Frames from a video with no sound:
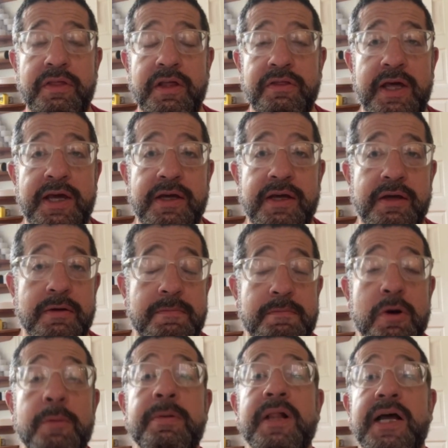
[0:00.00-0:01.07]
they
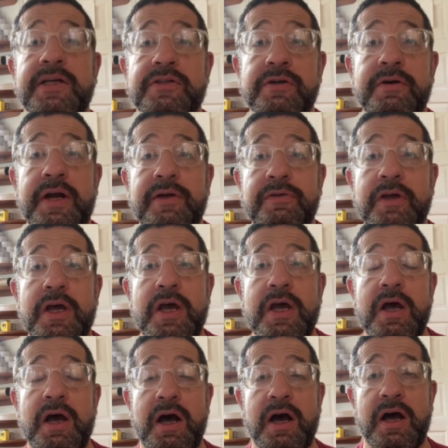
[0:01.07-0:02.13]
mobilize
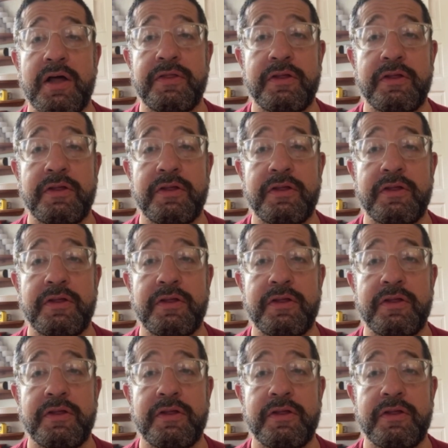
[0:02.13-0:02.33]
around.